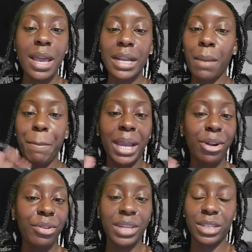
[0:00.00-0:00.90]

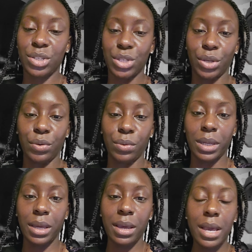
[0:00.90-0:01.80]
Compare these two.
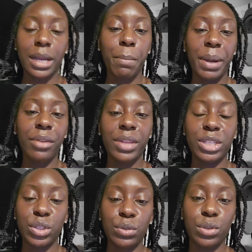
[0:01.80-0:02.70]
Compare these
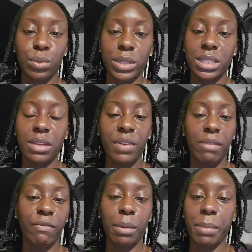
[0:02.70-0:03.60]
two sources of
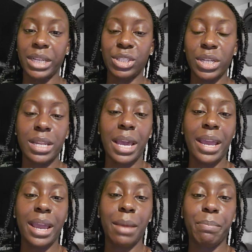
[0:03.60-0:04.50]
information
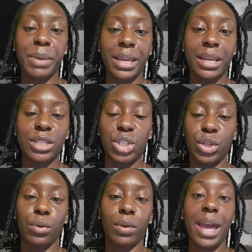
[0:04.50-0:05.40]
and begin
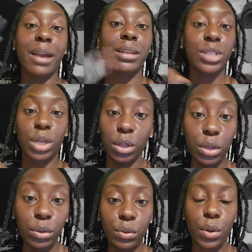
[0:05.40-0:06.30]
to
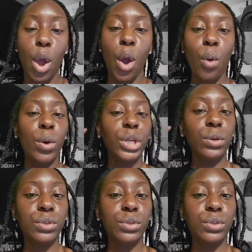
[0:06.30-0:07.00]
exclude what you